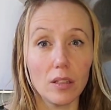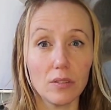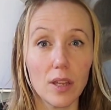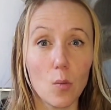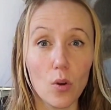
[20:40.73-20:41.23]

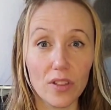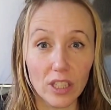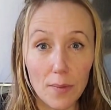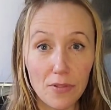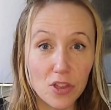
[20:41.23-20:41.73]
like where the
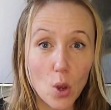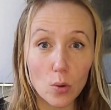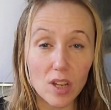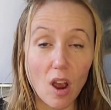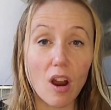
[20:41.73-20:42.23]
lymph
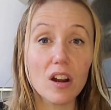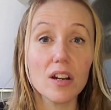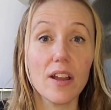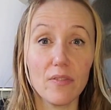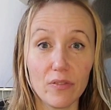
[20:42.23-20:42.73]
nodes
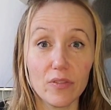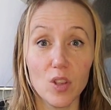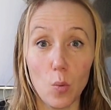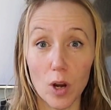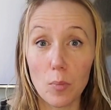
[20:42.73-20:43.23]
are, if
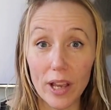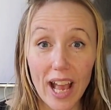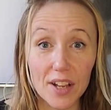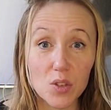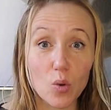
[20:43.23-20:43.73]
you want to put
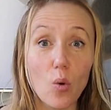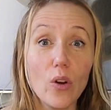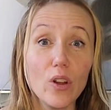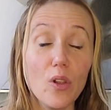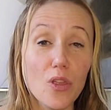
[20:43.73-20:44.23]
castor
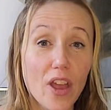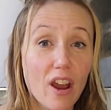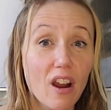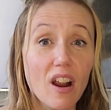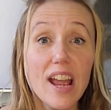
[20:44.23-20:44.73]
oil
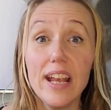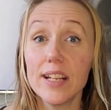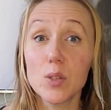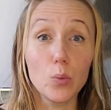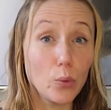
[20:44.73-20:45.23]
there,
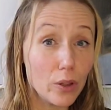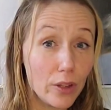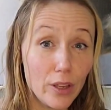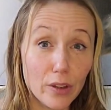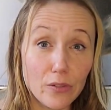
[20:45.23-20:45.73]
it's really
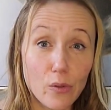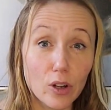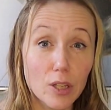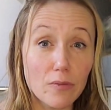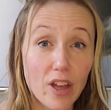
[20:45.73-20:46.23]
good for
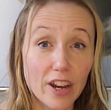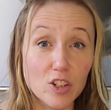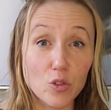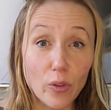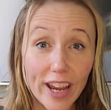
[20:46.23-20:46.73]
lymphatic
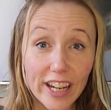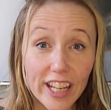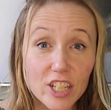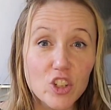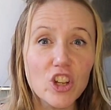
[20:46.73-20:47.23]

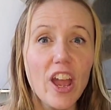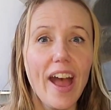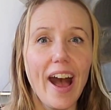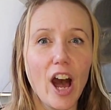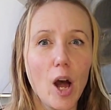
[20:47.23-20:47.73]
drainage.
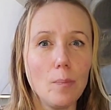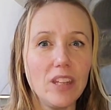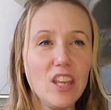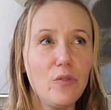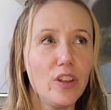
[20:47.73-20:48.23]

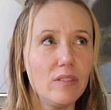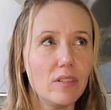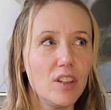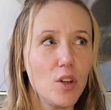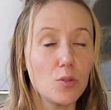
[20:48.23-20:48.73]
Even,
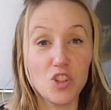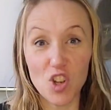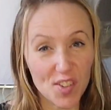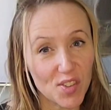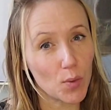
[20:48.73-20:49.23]
you know,
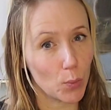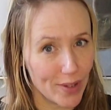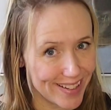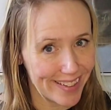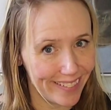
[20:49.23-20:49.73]
just
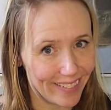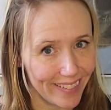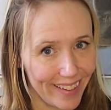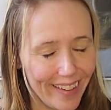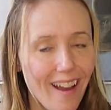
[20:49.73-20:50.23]

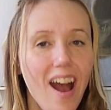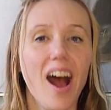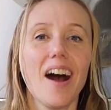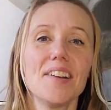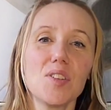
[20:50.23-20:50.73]
recently
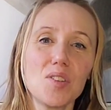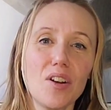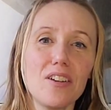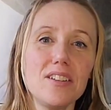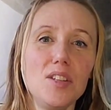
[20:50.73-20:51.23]
I
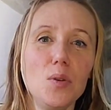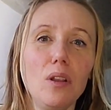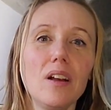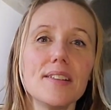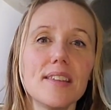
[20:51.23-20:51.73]
started
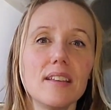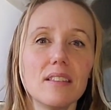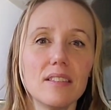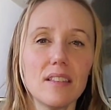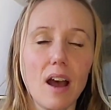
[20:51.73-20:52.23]

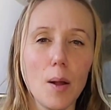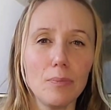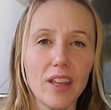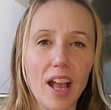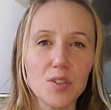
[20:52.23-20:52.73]
utilizing
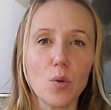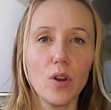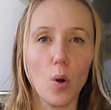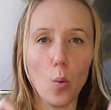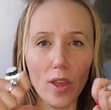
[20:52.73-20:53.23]
the castor
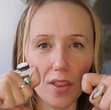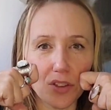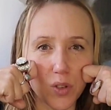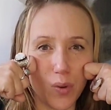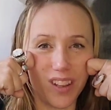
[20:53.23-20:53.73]
oil with
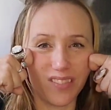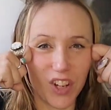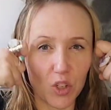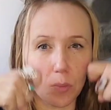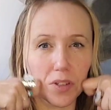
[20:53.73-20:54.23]
doing
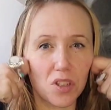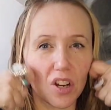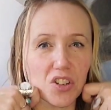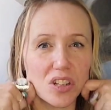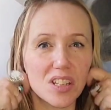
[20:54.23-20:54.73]
facial
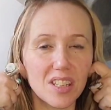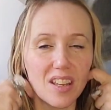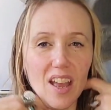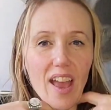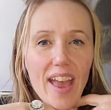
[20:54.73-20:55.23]
massages.
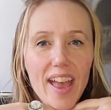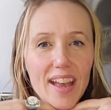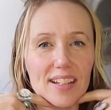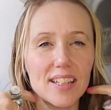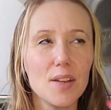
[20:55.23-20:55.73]

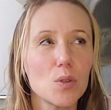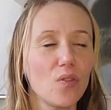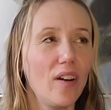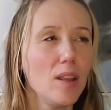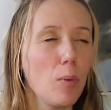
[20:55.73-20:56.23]
And it was
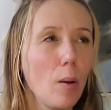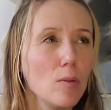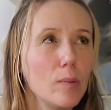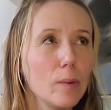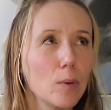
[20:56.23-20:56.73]
funny,
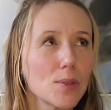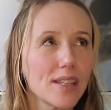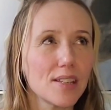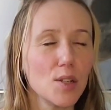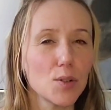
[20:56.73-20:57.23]
probably about
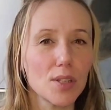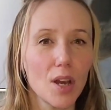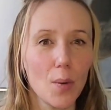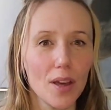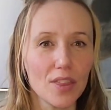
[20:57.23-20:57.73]
6 years
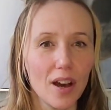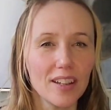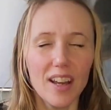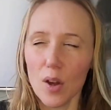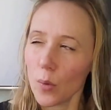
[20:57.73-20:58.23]
ago, I thought,
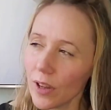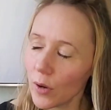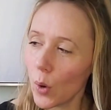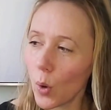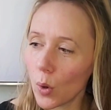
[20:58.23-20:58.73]
you
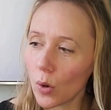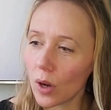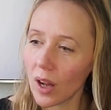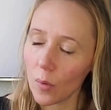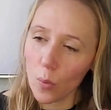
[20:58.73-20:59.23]
know,
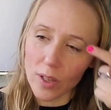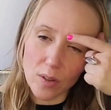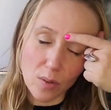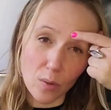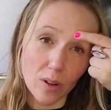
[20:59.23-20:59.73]
when
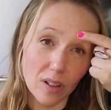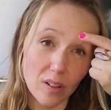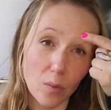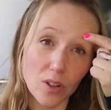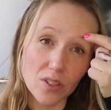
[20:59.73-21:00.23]

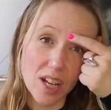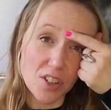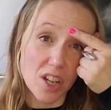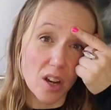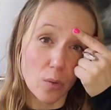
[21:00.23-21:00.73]
you're
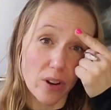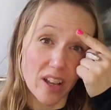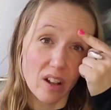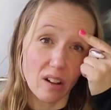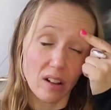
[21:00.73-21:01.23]
touching a
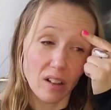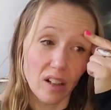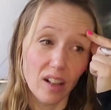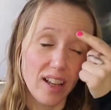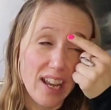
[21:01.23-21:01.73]
wrinkle,
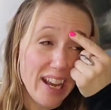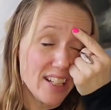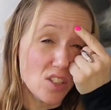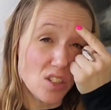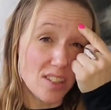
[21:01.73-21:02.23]

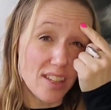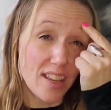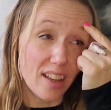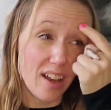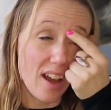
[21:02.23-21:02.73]
it's just
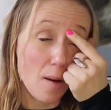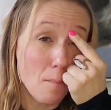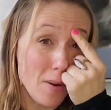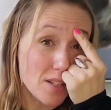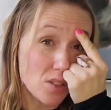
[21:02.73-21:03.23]
like a
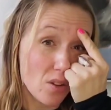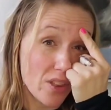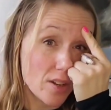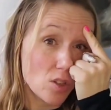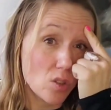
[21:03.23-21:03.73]
muscle
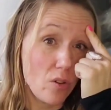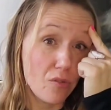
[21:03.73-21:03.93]
that is so